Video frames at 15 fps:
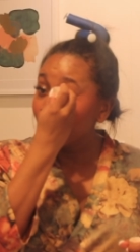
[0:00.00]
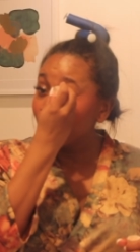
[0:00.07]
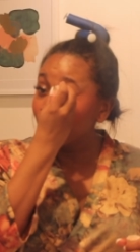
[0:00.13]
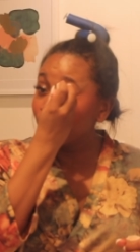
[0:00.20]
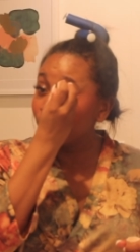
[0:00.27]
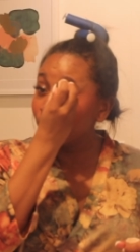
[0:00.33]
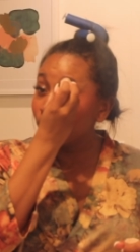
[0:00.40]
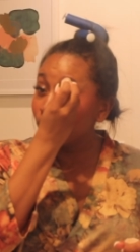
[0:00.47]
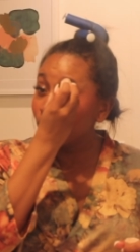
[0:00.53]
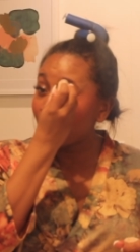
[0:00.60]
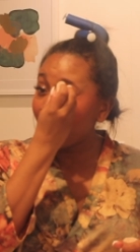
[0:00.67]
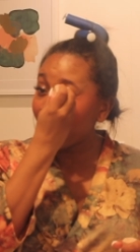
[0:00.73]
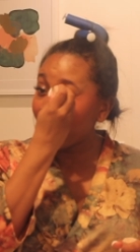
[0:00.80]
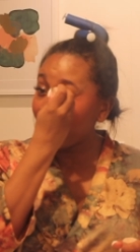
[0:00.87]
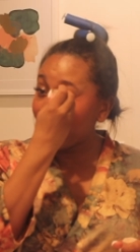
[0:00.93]
who
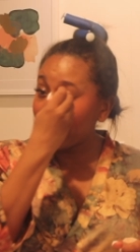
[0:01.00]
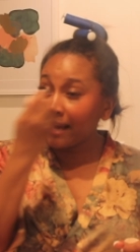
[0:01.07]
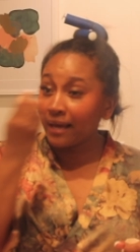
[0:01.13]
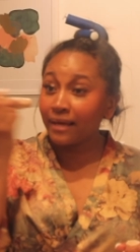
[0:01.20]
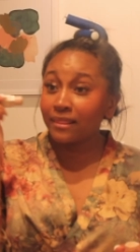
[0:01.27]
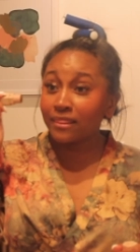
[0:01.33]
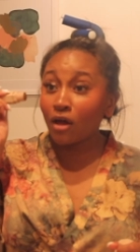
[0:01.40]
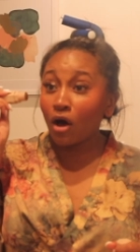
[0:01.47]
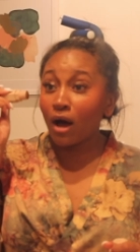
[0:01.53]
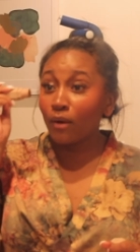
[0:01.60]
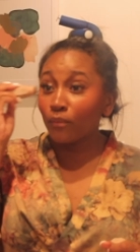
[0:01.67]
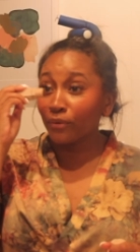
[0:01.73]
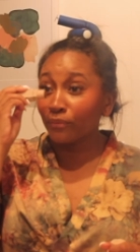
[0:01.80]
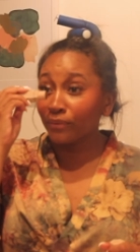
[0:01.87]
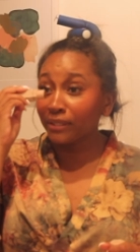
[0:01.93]
I
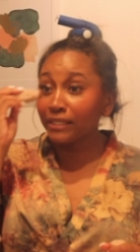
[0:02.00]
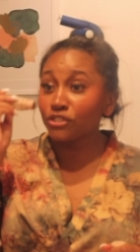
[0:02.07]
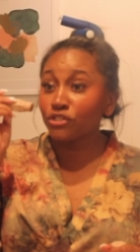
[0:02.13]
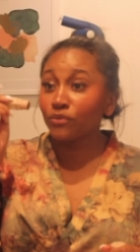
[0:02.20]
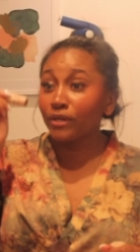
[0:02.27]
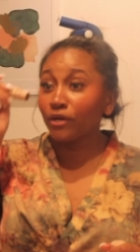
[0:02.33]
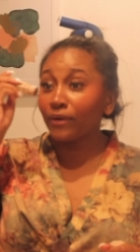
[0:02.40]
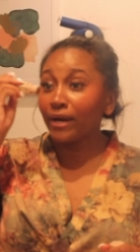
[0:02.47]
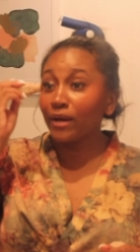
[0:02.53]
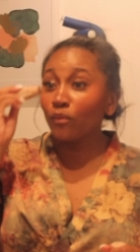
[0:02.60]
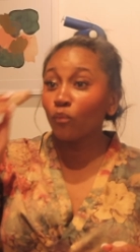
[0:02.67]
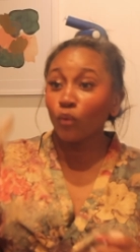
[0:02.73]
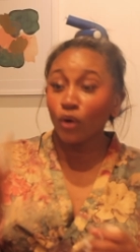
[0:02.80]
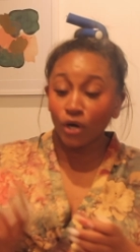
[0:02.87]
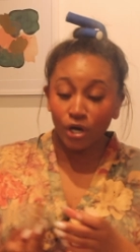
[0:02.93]
thought were really doing great
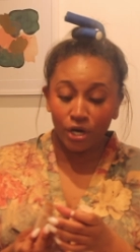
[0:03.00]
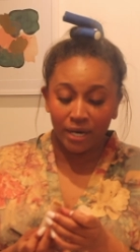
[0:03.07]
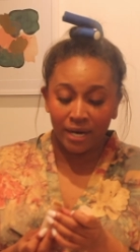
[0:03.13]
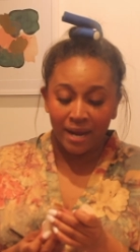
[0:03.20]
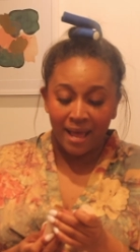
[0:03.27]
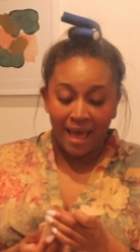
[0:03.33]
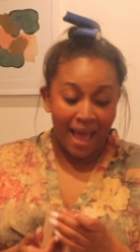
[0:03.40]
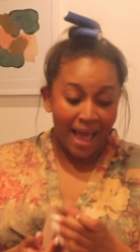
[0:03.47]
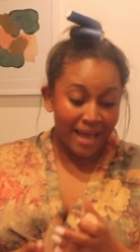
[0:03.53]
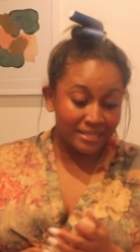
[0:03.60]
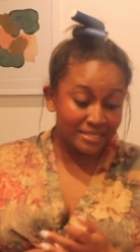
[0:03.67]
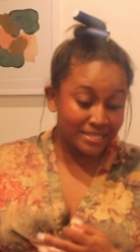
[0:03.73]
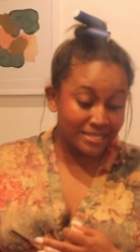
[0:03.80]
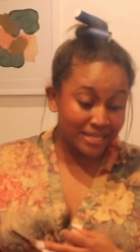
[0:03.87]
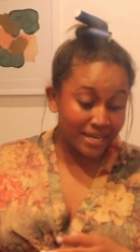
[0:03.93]
work, and
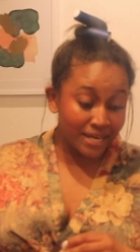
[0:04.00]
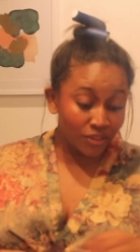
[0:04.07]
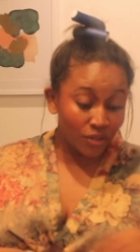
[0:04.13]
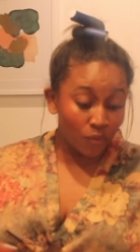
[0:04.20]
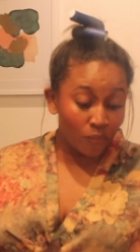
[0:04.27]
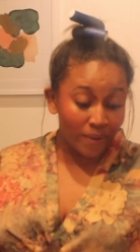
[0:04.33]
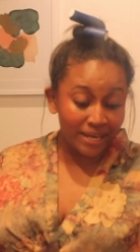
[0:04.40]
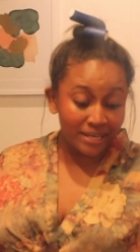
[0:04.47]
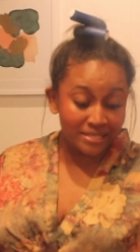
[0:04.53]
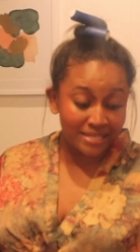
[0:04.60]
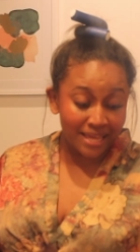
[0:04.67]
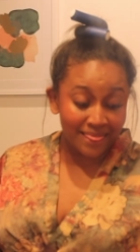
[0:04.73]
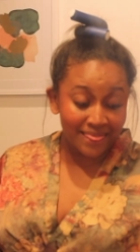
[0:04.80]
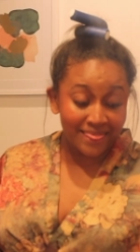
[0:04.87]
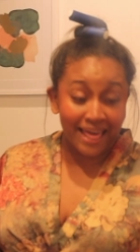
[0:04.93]
seeing the ways
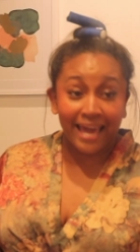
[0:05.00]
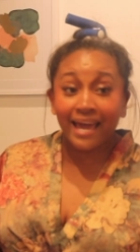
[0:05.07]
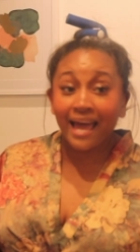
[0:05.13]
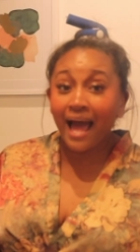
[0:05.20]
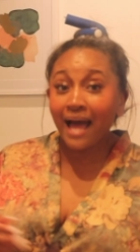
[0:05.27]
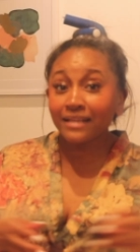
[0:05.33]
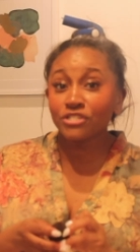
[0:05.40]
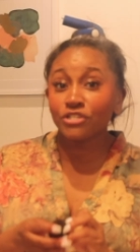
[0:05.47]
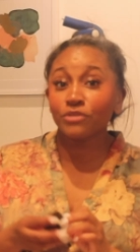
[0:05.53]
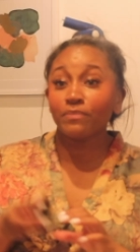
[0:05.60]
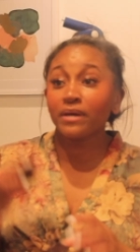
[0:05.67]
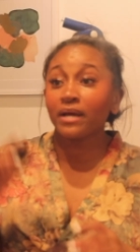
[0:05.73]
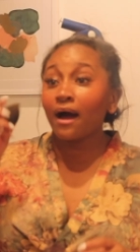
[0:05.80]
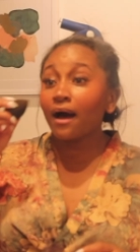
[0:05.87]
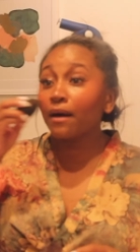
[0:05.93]
that they had to
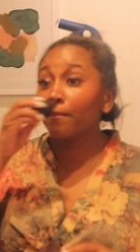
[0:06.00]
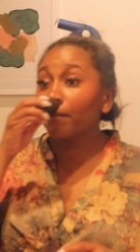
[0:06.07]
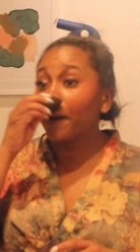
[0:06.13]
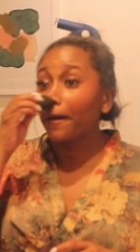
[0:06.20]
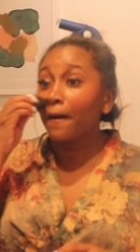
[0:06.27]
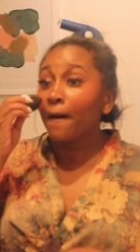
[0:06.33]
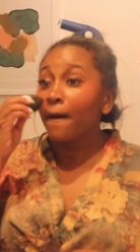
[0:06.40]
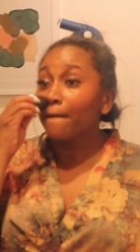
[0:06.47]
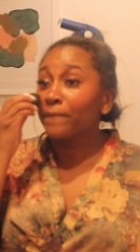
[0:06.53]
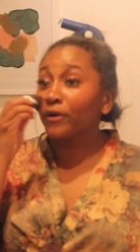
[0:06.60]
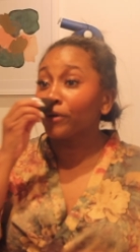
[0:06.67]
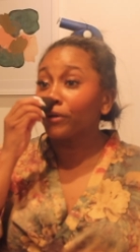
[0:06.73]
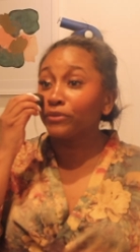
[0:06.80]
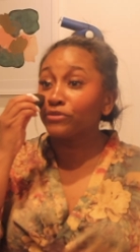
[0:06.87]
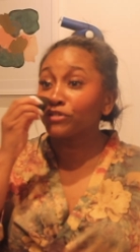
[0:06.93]
become
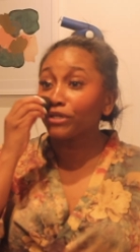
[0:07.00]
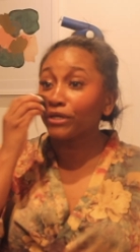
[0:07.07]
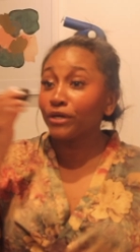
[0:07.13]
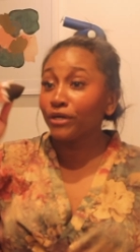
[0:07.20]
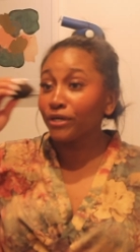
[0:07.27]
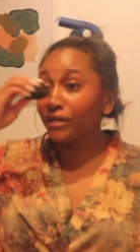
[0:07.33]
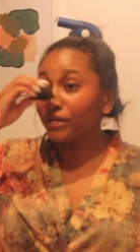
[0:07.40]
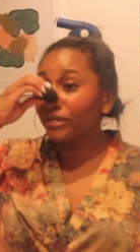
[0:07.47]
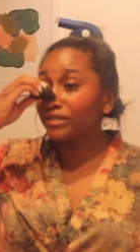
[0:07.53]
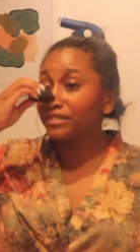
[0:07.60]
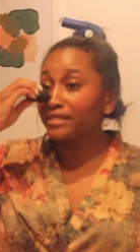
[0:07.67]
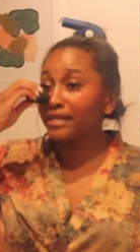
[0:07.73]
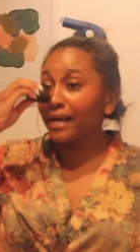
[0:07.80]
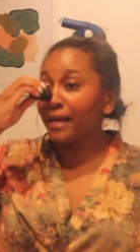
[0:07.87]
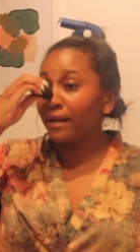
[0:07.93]

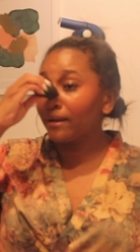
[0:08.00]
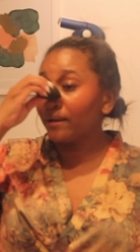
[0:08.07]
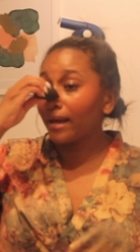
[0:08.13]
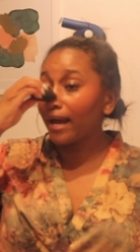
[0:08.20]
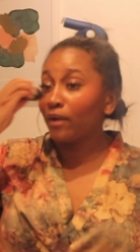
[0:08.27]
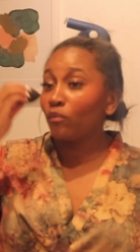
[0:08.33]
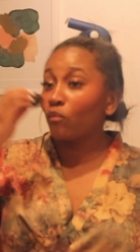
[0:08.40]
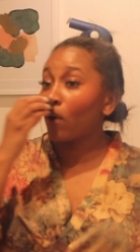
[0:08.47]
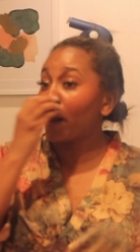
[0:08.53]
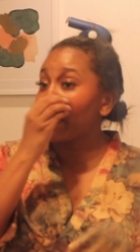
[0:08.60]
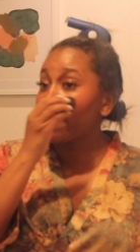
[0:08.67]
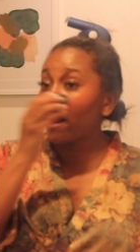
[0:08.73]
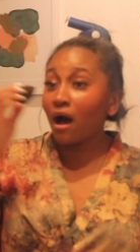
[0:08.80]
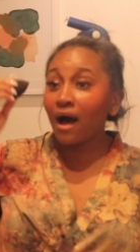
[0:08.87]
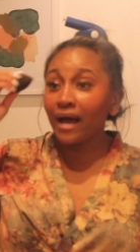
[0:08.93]
producers and
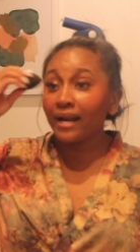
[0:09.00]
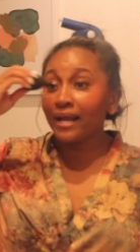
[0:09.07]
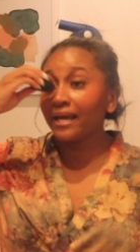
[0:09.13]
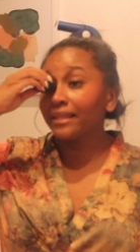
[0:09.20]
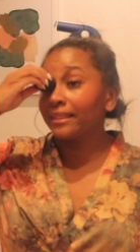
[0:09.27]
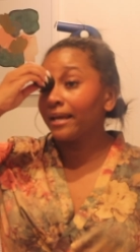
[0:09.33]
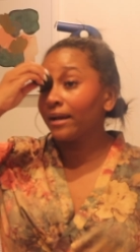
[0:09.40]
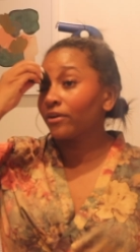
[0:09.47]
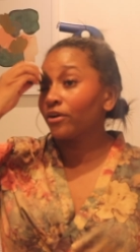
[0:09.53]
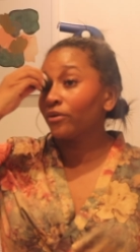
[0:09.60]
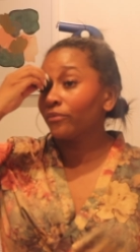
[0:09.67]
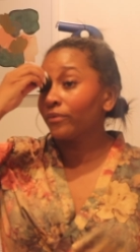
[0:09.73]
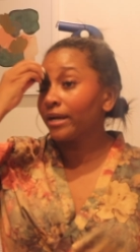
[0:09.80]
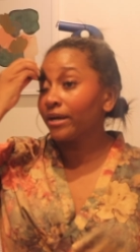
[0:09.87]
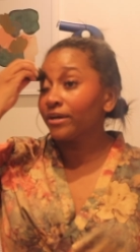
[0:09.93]
whatnot in their
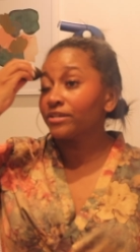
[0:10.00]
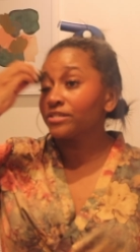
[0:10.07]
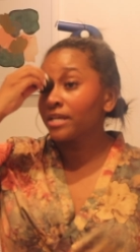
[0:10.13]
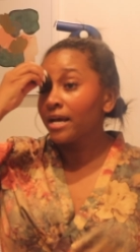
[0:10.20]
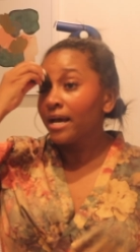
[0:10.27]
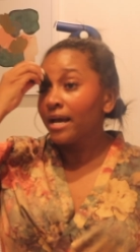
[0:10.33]
careers